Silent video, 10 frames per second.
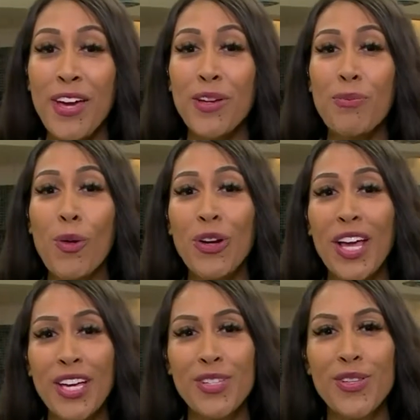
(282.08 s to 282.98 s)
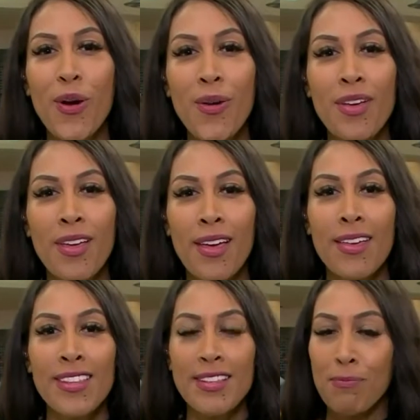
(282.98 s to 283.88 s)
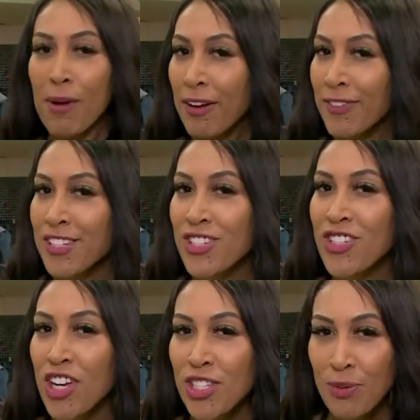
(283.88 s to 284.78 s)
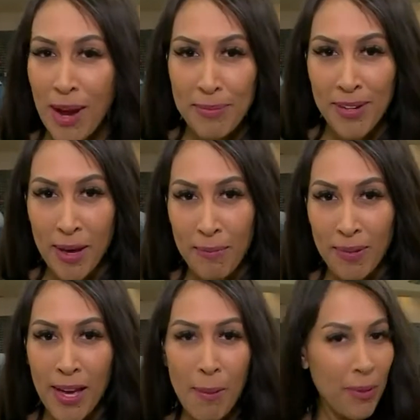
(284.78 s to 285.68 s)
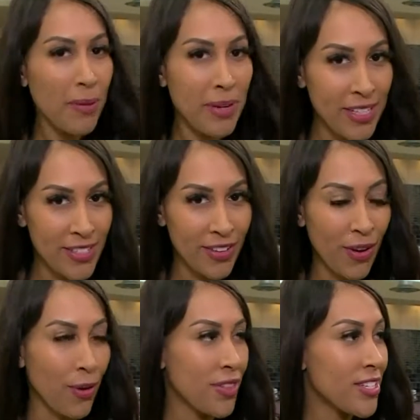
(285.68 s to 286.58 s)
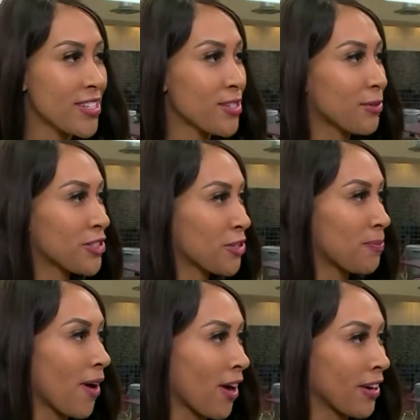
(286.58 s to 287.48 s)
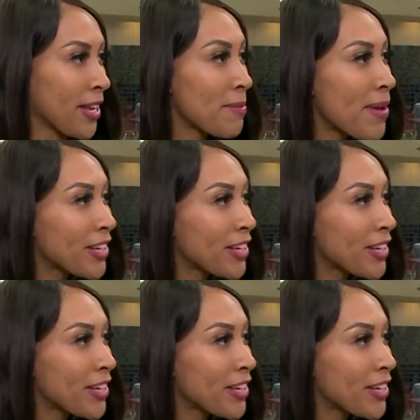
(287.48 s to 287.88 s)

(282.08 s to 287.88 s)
Hey, good morning. So Breakfast just wrapped up a couple of minutes ago. This is Richard Bahr. He